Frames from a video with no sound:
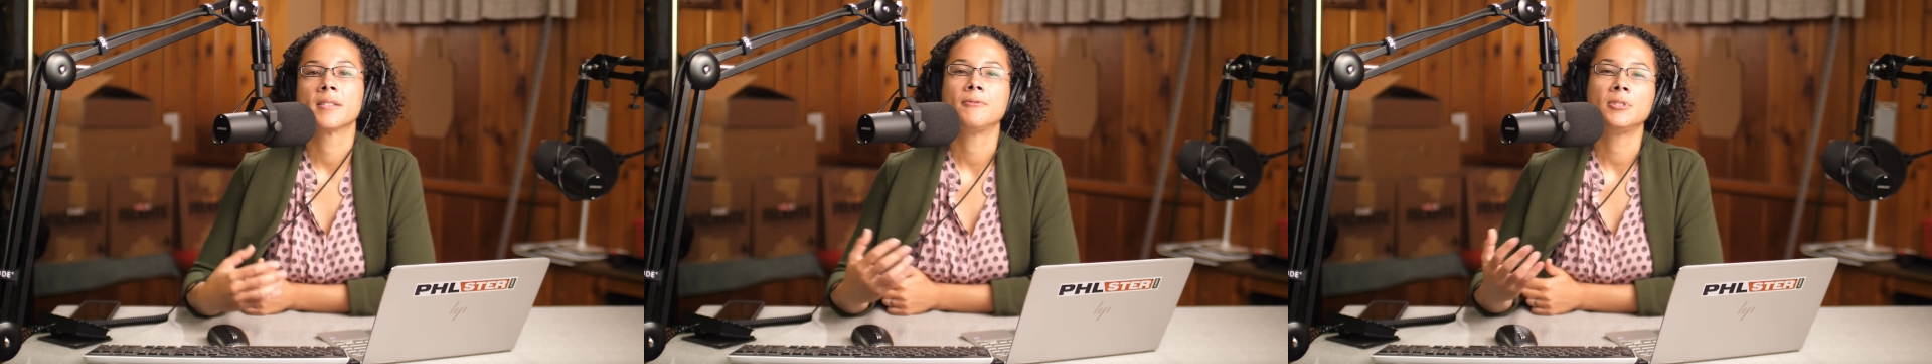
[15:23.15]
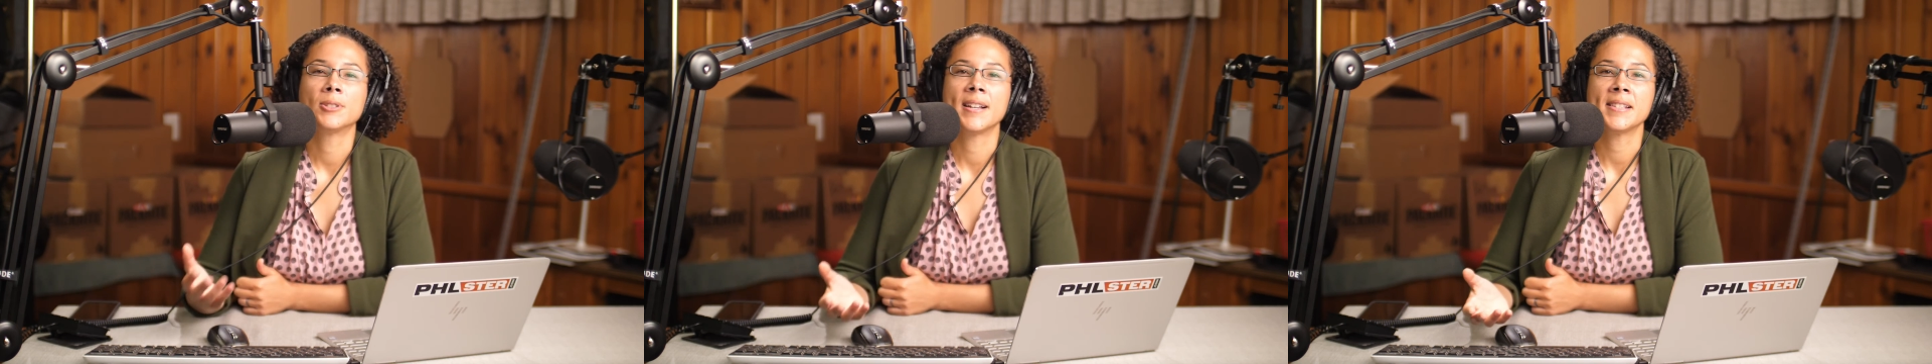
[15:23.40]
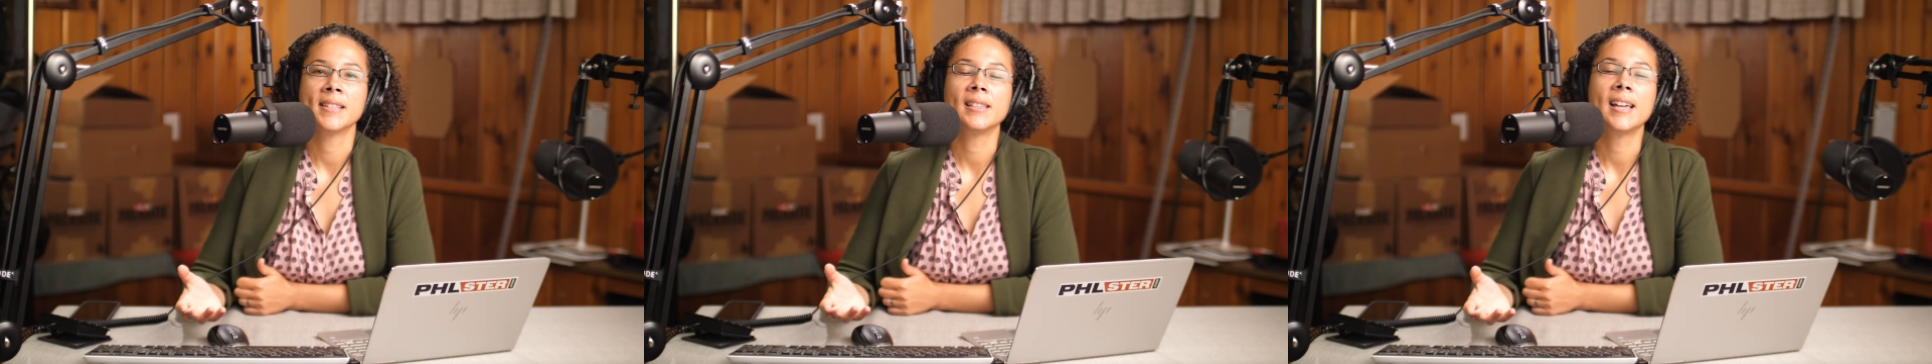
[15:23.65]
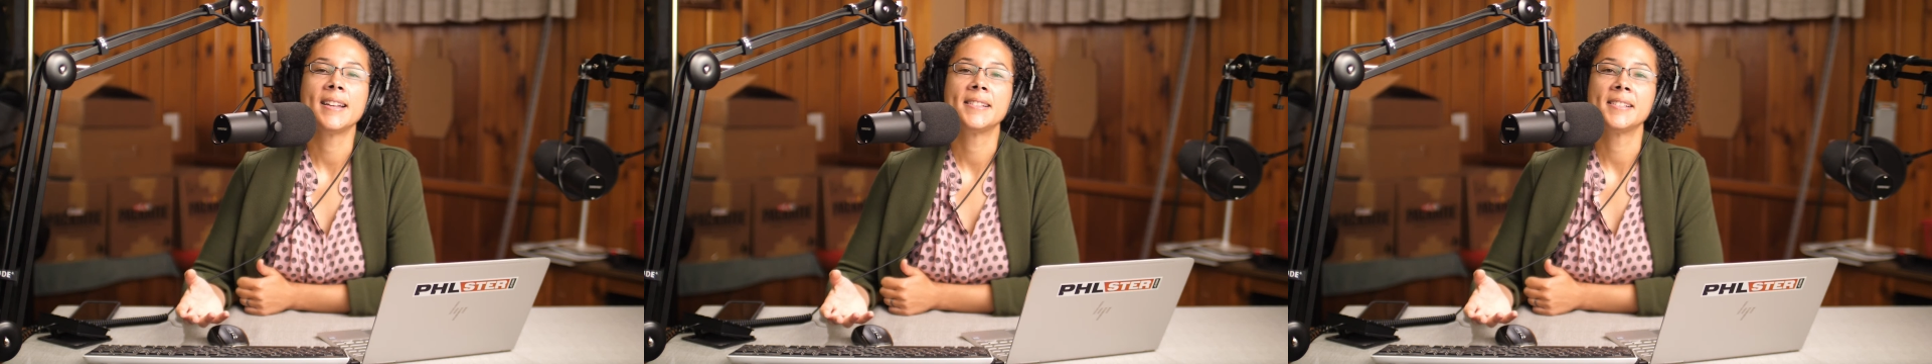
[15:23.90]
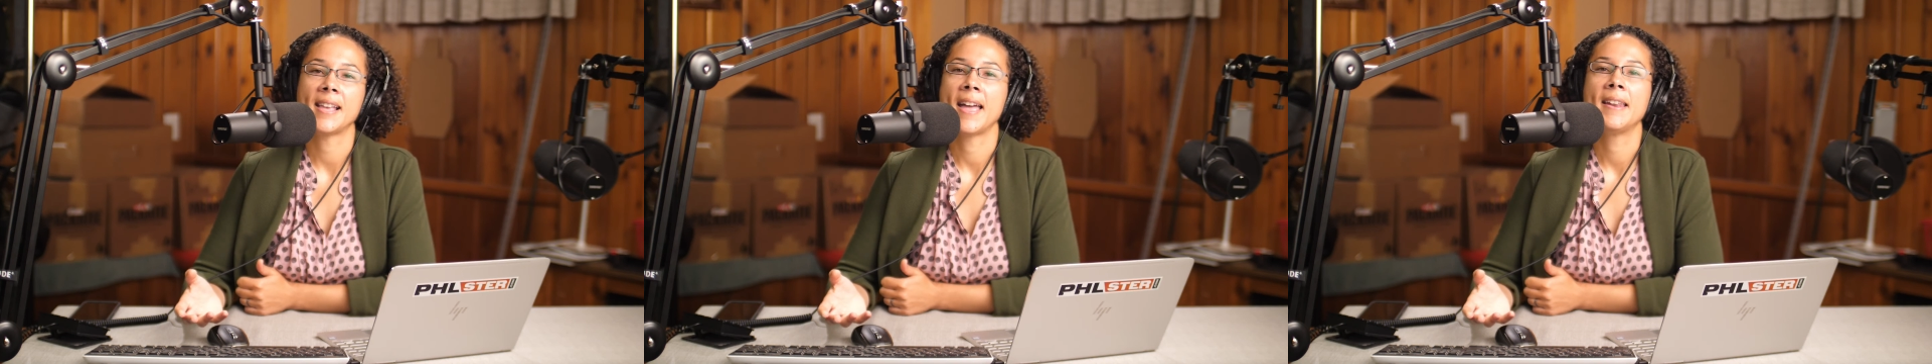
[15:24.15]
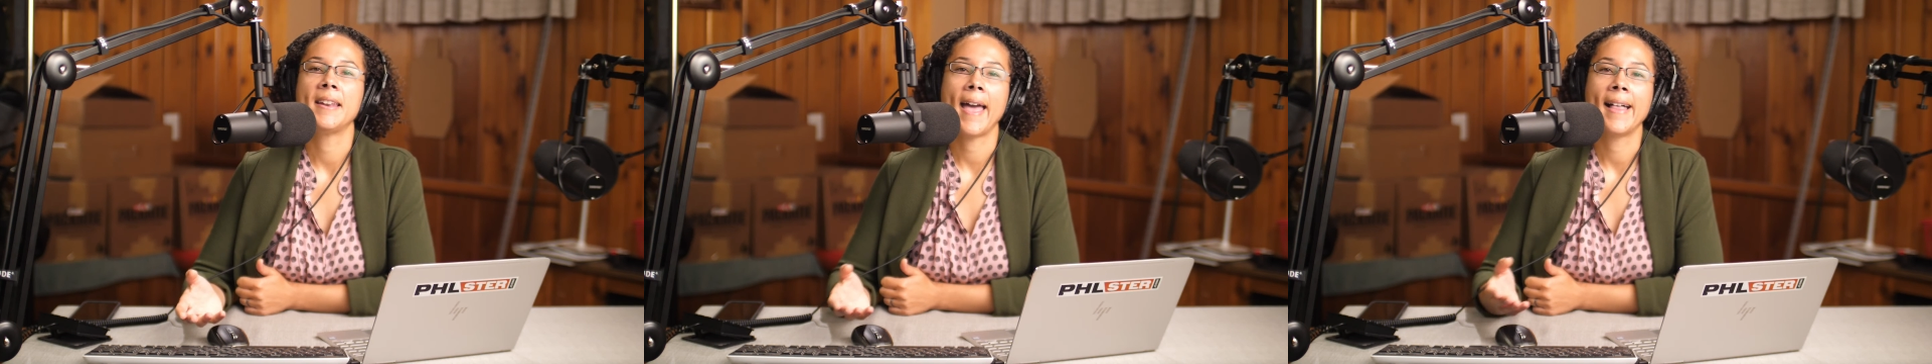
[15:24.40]
fluorescent lights
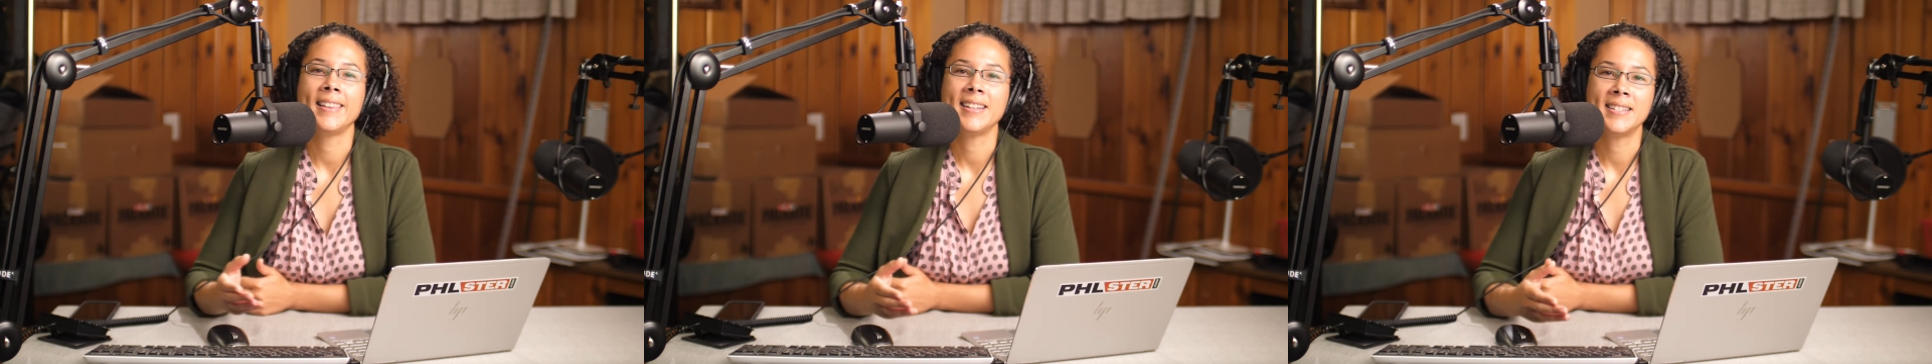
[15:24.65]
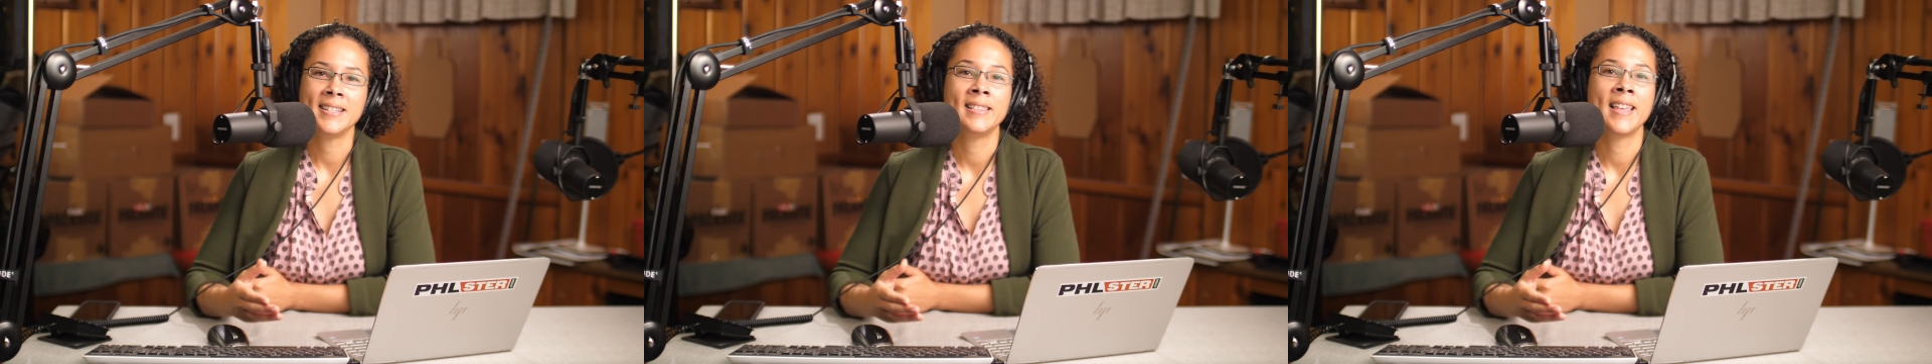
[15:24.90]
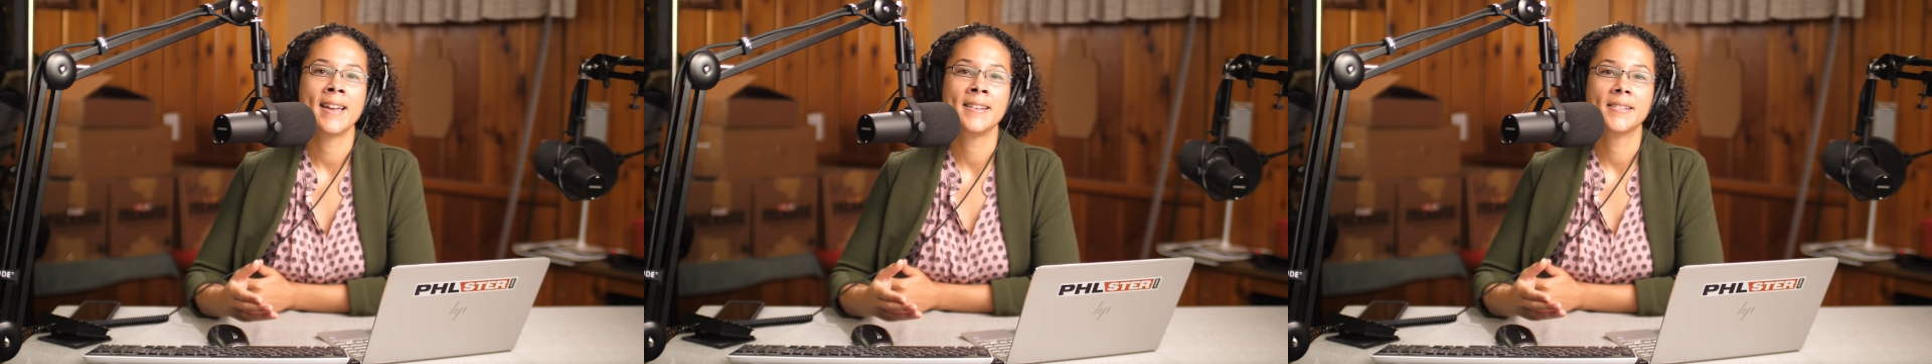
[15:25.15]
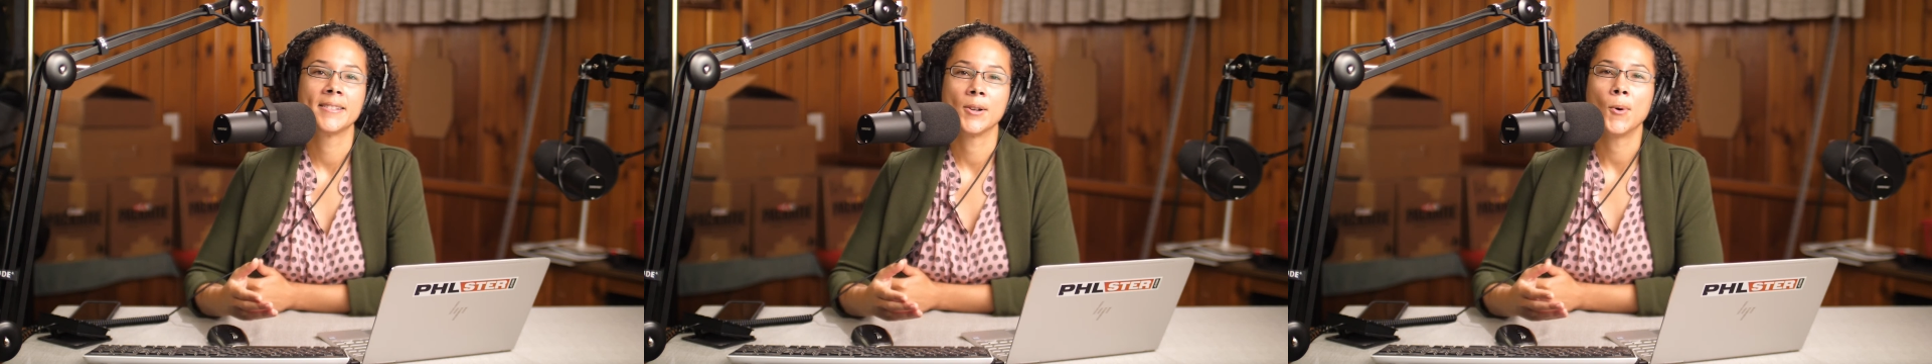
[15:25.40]
and LED lights,